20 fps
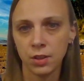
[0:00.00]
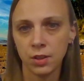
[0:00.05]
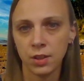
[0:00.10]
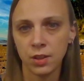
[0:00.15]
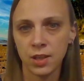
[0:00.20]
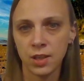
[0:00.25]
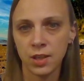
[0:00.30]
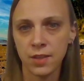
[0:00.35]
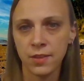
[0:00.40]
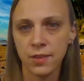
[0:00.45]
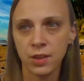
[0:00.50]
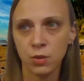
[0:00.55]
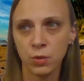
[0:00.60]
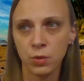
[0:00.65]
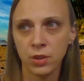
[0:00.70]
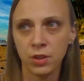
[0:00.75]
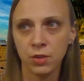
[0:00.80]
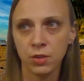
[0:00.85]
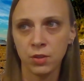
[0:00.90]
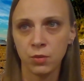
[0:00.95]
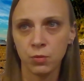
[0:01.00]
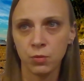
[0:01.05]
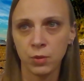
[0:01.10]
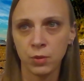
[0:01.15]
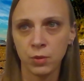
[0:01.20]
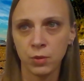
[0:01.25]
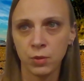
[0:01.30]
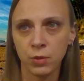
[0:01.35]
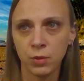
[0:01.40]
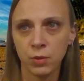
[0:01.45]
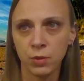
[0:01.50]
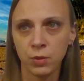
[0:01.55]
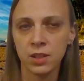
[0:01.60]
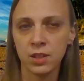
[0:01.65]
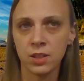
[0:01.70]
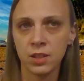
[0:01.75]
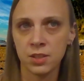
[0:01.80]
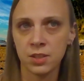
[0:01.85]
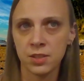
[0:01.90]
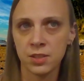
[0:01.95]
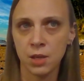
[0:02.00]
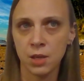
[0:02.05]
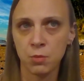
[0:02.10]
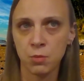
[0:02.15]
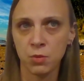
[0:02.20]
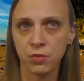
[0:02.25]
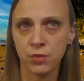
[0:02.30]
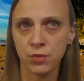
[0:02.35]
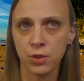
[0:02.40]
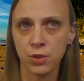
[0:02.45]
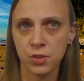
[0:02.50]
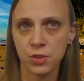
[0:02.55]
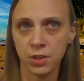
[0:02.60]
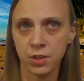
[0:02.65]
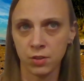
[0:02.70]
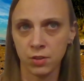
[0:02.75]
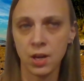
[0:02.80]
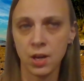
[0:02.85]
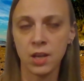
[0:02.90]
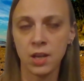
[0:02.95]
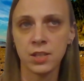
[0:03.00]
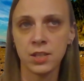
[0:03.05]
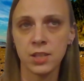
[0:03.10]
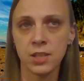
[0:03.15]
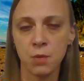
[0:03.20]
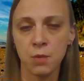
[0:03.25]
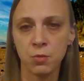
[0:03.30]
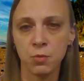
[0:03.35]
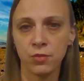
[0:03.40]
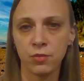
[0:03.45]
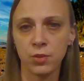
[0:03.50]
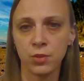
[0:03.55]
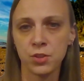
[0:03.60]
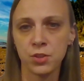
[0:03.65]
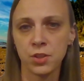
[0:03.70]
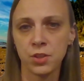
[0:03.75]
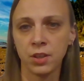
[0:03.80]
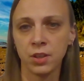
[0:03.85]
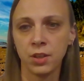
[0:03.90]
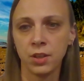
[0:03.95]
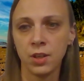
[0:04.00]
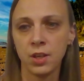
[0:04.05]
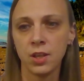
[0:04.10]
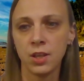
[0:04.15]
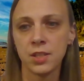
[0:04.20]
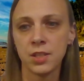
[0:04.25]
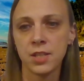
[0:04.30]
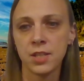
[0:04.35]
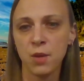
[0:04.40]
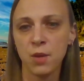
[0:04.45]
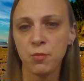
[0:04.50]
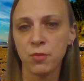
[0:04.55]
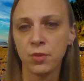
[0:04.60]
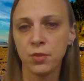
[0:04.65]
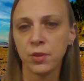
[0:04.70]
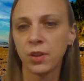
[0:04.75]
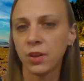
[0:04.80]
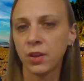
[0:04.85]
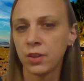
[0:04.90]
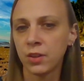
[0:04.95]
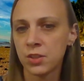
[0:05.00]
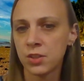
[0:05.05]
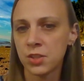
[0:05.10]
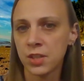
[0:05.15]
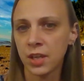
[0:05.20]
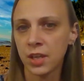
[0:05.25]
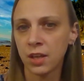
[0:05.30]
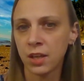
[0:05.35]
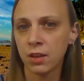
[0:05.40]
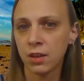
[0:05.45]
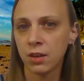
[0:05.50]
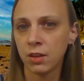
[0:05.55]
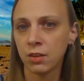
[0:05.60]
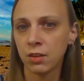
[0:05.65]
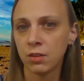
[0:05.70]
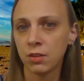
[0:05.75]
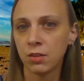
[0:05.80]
And I think when you get into this type of nursing or any type of nursing, it's helpful to understand